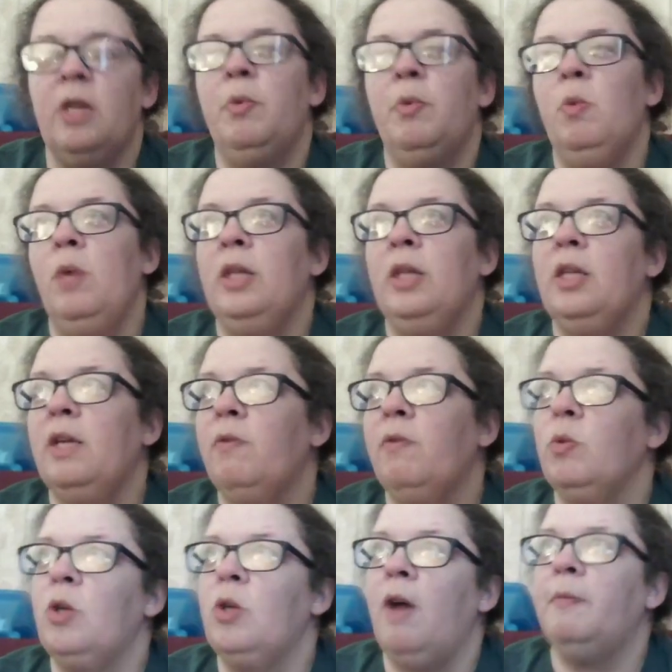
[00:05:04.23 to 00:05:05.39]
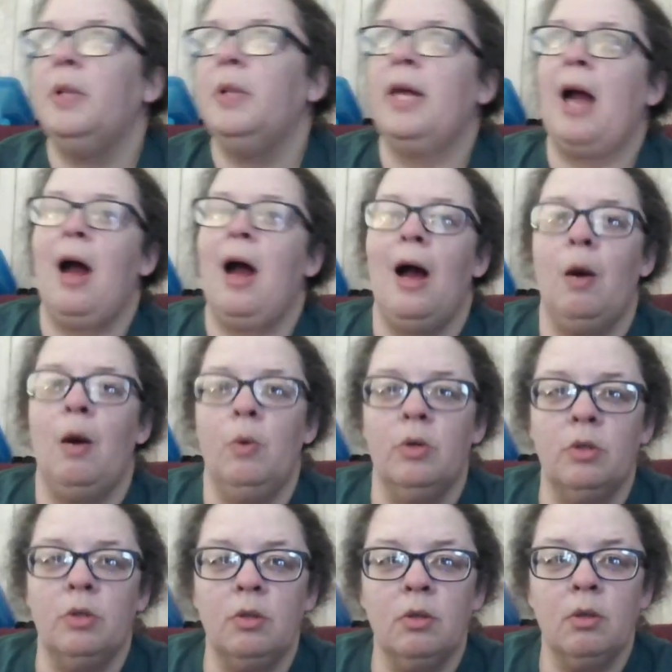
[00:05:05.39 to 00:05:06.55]
It'd be one thing if it was off by like
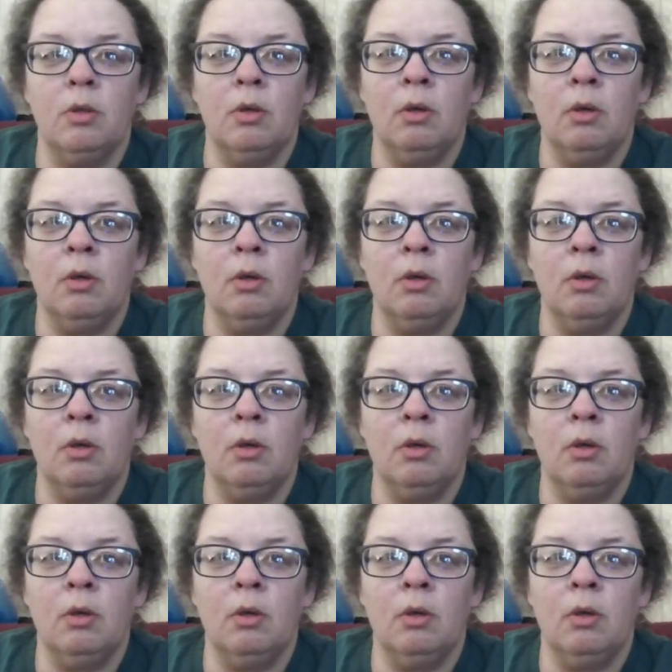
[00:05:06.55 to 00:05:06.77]
hours.